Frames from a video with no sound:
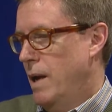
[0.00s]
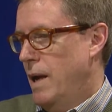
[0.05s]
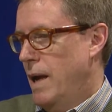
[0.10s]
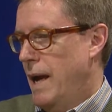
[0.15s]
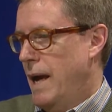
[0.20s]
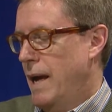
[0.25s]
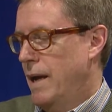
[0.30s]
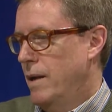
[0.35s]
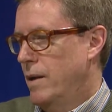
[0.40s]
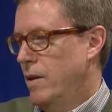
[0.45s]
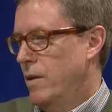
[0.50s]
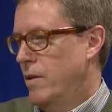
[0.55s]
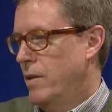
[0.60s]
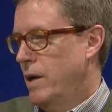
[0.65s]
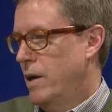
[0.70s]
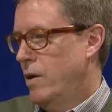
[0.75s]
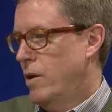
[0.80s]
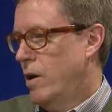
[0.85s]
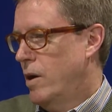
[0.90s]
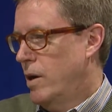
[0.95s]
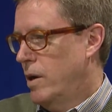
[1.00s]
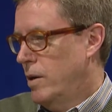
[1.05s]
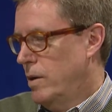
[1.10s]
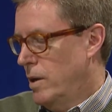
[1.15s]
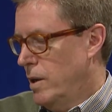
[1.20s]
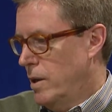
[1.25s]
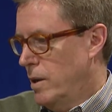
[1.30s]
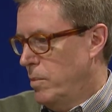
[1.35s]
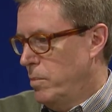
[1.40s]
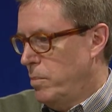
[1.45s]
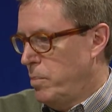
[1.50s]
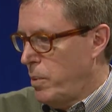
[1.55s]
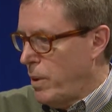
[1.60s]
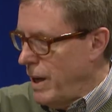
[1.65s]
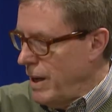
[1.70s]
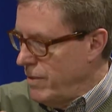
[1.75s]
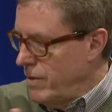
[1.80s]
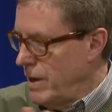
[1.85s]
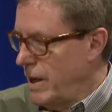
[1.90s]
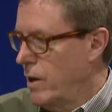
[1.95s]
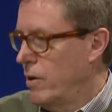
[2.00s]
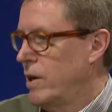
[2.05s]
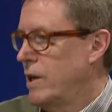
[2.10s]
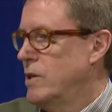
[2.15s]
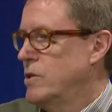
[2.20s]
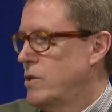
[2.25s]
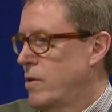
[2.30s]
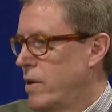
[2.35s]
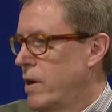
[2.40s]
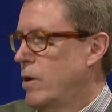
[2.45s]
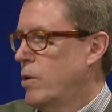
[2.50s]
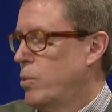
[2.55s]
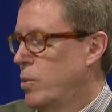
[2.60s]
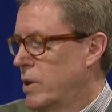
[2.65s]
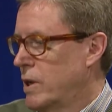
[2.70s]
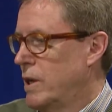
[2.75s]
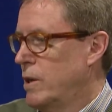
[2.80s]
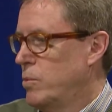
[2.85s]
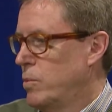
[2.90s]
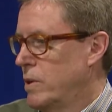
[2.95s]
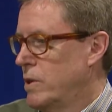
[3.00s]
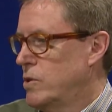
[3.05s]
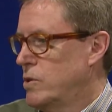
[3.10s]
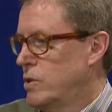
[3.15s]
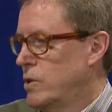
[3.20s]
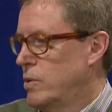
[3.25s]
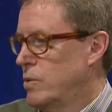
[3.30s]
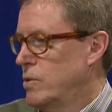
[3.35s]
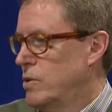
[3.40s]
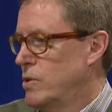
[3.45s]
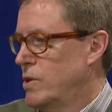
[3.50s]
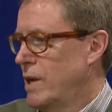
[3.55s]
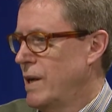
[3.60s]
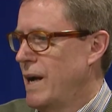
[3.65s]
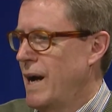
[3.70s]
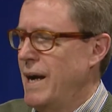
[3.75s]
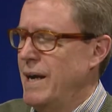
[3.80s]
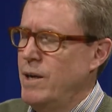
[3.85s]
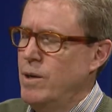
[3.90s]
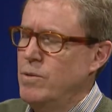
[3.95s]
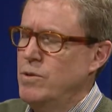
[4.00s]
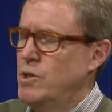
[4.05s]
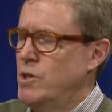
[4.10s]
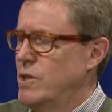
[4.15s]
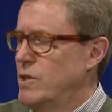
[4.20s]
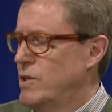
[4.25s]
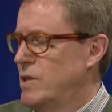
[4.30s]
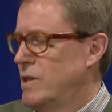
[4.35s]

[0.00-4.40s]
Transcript: And there are private areas that they are working with the students, and I don't just